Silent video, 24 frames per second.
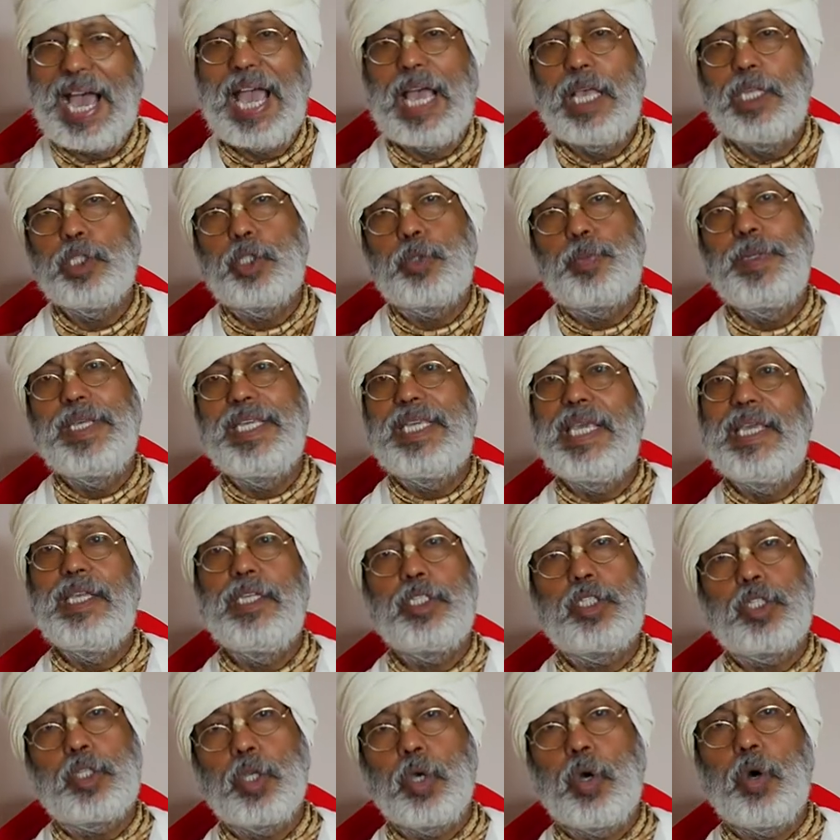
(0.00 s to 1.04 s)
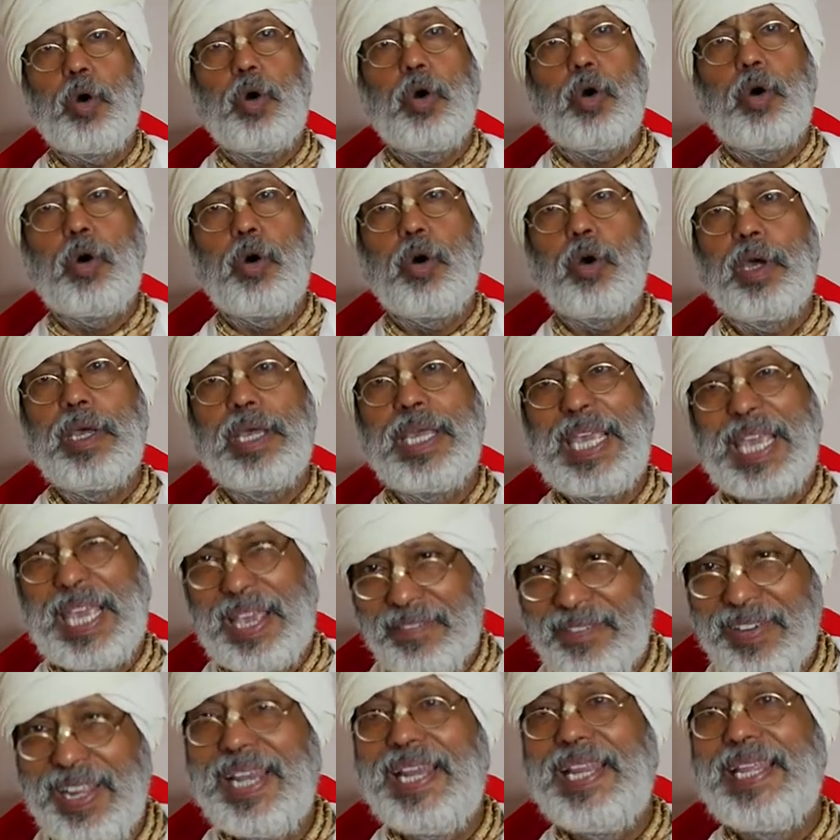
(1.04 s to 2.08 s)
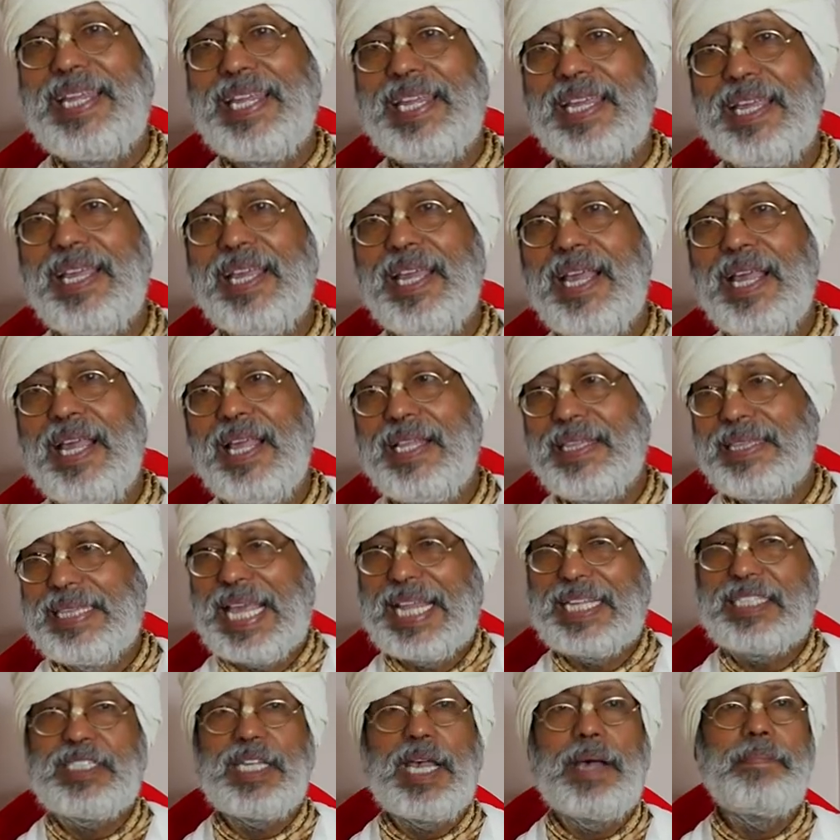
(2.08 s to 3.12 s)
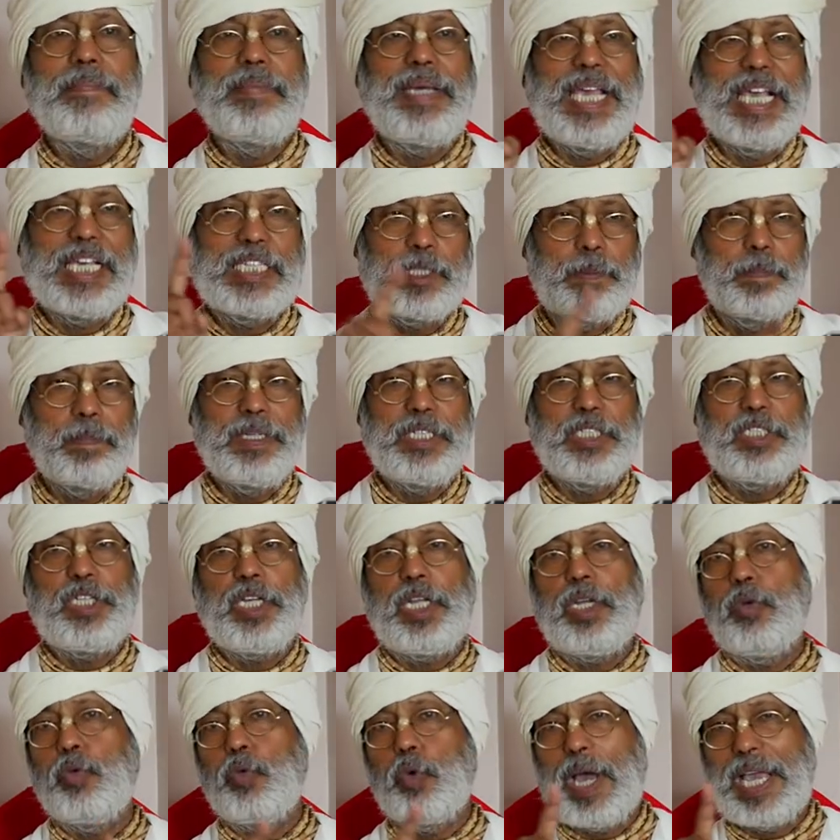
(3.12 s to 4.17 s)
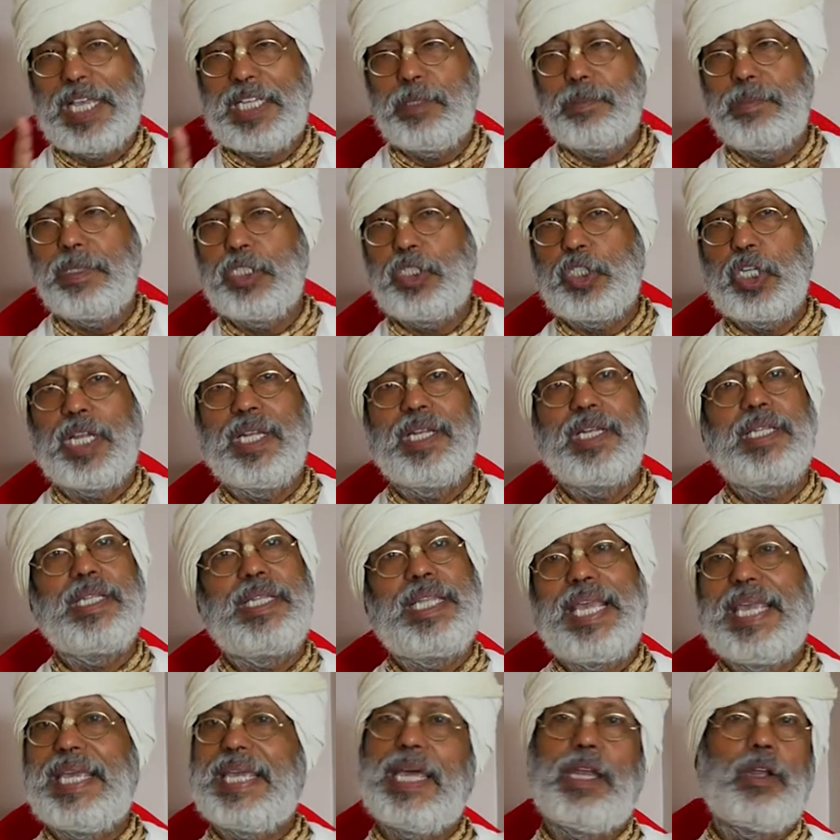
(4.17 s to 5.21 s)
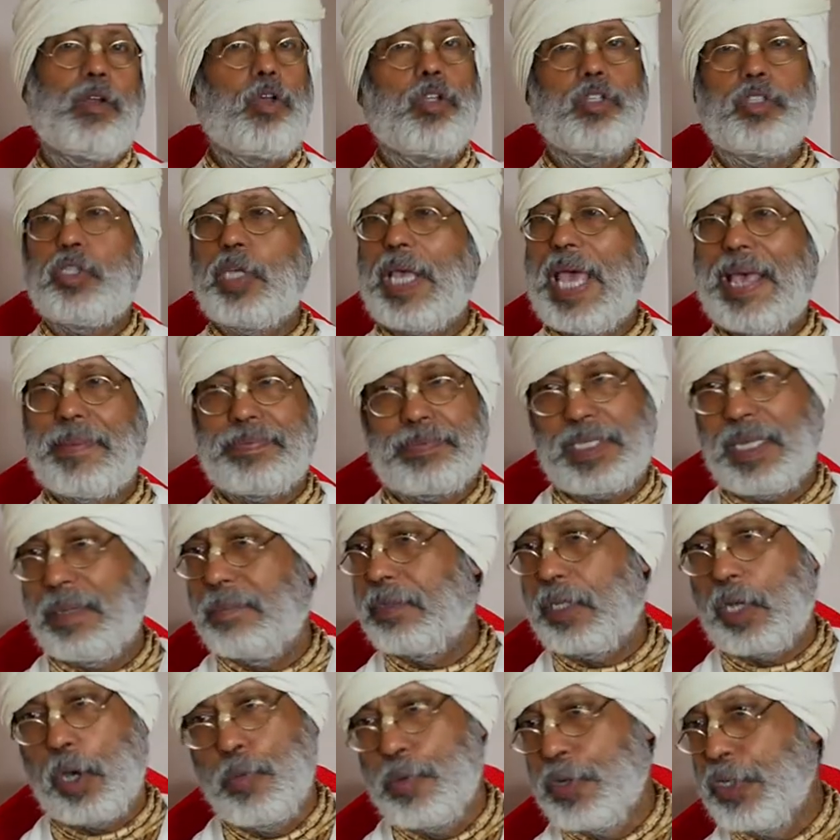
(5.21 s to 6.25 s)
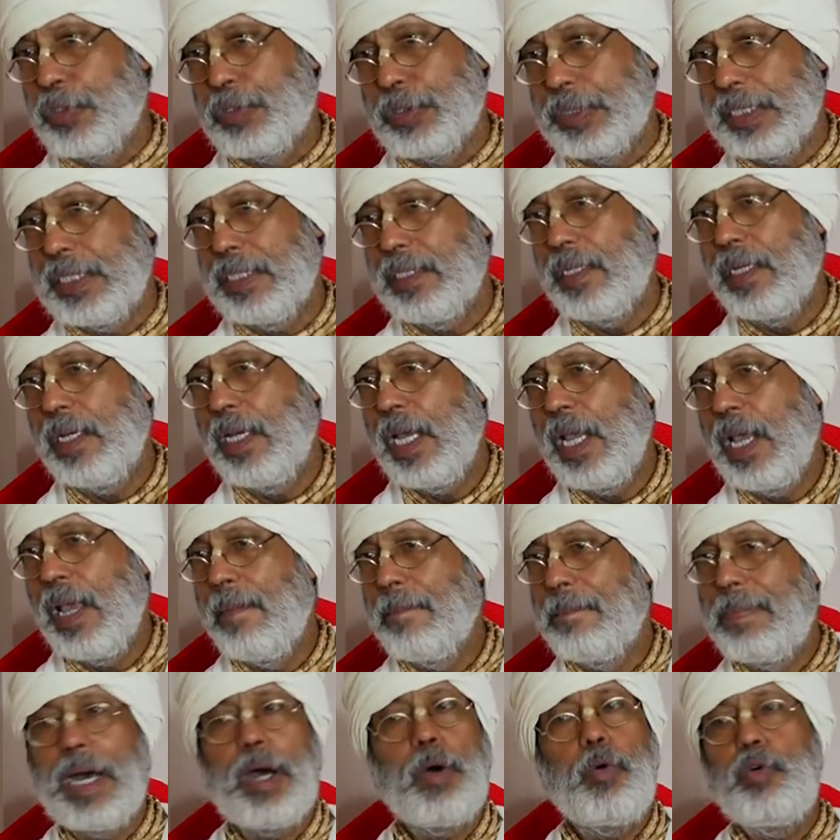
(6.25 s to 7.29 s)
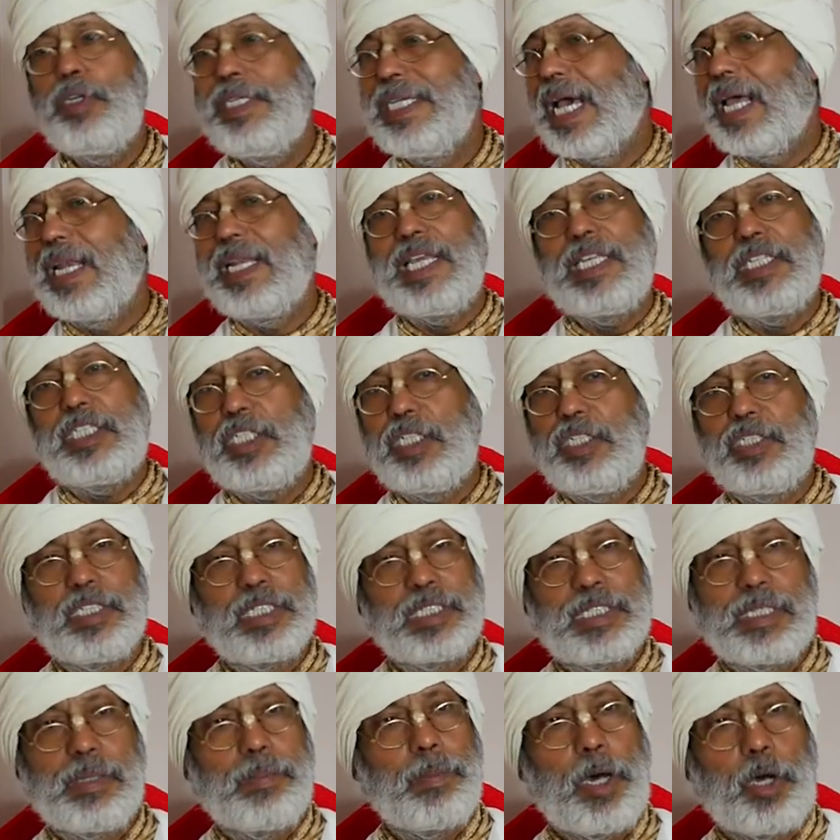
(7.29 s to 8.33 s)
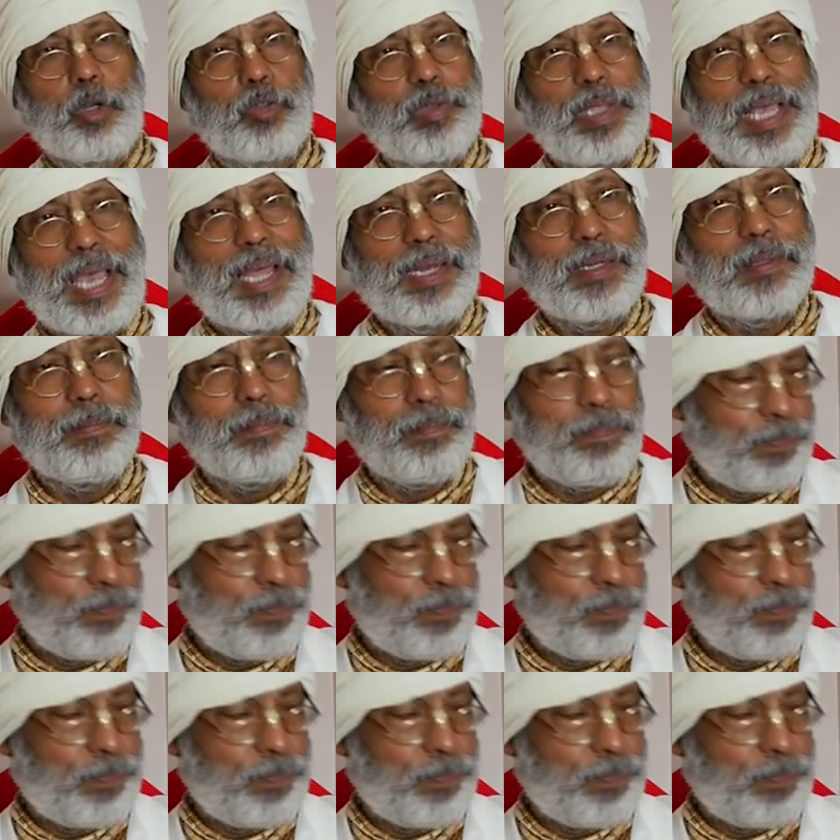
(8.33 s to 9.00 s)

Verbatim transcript: I am speaking so heavily that some X mission, Y mission, they can also have some commentary. But we are less interested about that.